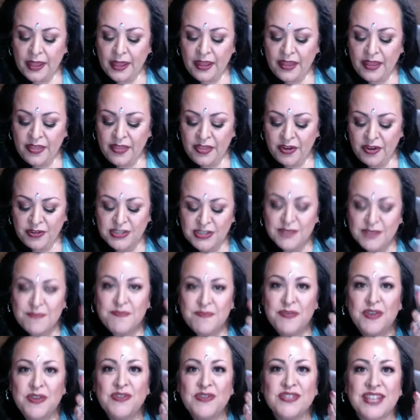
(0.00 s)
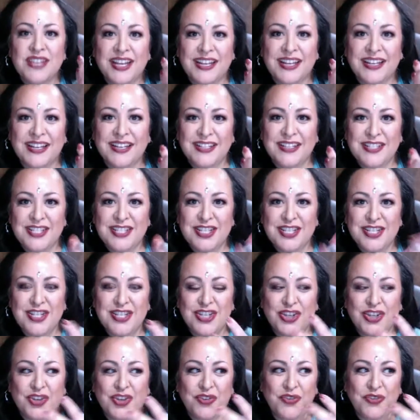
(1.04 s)
There's music to
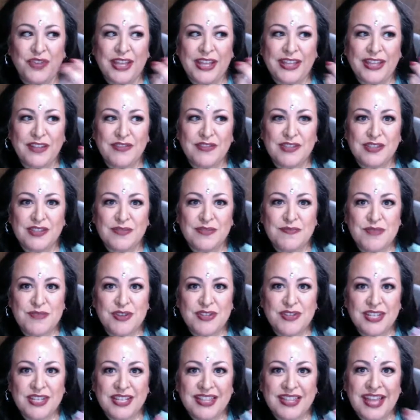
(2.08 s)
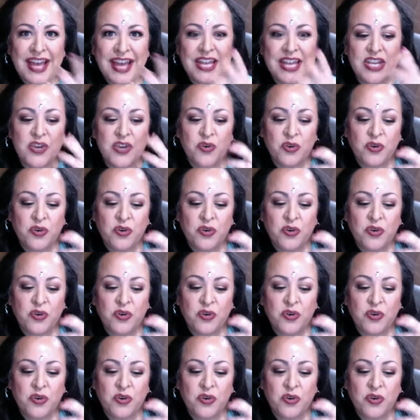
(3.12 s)
do. Like there's music that